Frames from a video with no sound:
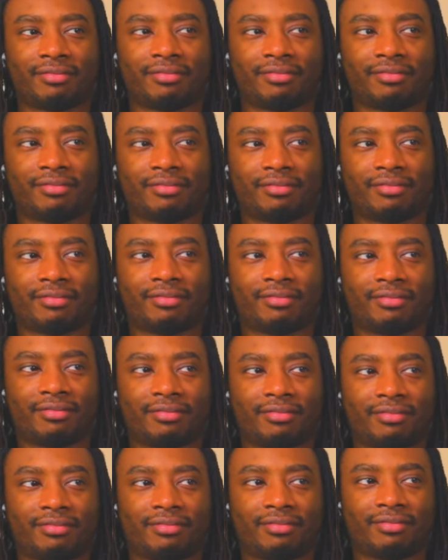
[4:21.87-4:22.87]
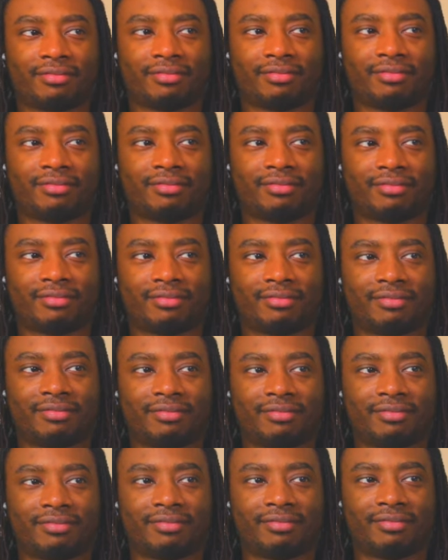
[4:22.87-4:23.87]

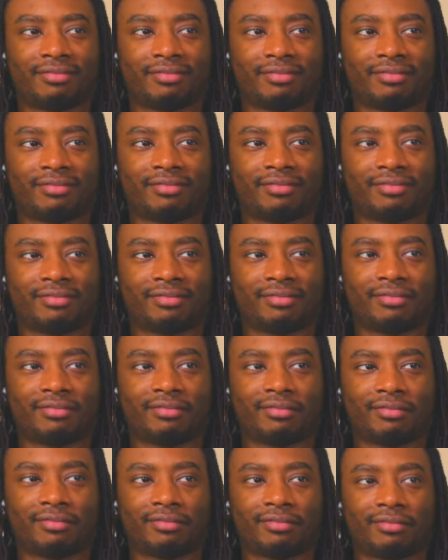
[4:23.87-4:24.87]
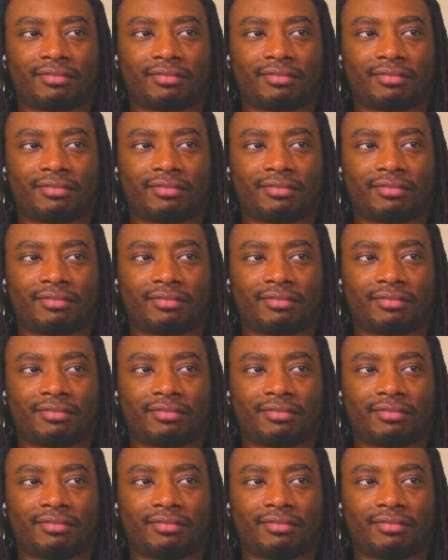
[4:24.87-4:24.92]
The person shown says nothing.